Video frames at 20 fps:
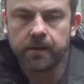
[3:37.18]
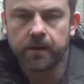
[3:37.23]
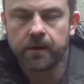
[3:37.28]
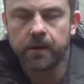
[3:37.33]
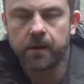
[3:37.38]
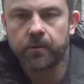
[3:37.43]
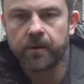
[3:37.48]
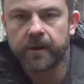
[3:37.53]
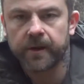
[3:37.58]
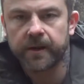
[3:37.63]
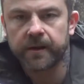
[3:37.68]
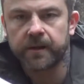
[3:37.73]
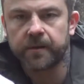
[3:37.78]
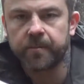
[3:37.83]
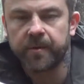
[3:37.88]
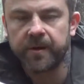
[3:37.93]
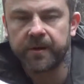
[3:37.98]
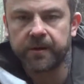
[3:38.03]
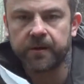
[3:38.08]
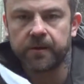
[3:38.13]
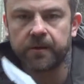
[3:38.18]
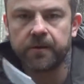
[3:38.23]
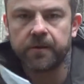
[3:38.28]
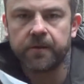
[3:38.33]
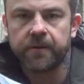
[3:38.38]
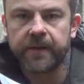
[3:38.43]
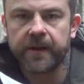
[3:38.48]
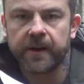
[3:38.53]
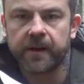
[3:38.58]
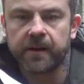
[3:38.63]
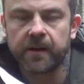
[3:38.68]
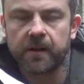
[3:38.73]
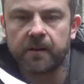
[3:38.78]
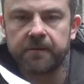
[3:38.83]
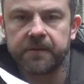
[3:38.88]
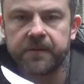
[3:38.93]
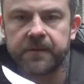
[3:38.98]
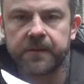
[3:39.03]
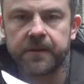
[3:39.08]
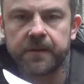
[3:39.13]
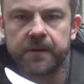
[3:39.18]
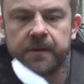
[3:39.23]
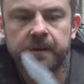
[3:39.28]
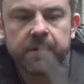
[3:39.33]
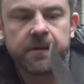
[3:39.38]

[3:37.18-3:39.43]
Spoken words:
Now I get pretty thick gloves